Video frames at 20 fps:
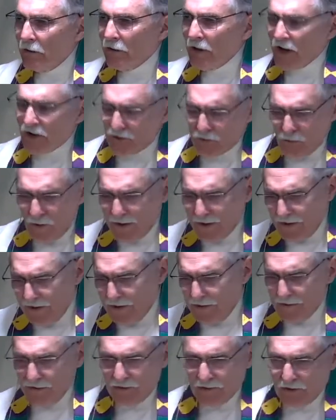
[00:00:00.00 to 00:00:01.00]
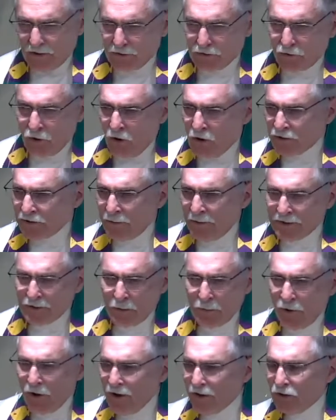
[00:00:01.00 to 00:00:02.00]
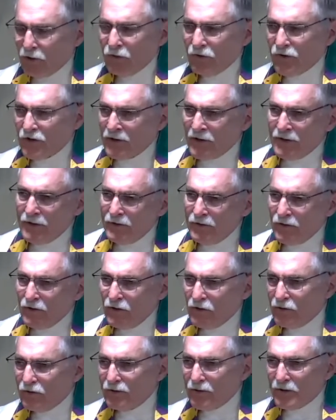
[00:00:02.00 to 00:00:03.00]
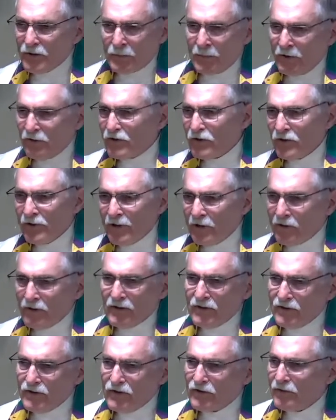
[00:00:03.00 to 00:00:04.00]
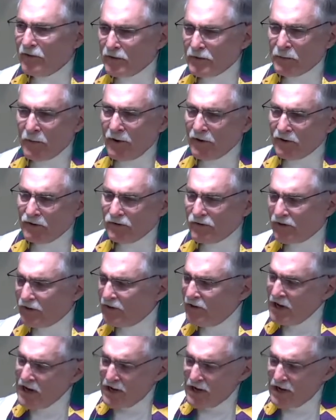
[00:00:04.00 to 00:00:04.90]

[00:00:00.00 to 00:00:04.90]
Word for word: That's why he uh, talked about the prodigal son. You know, the spiritual arrogance of the prodigal son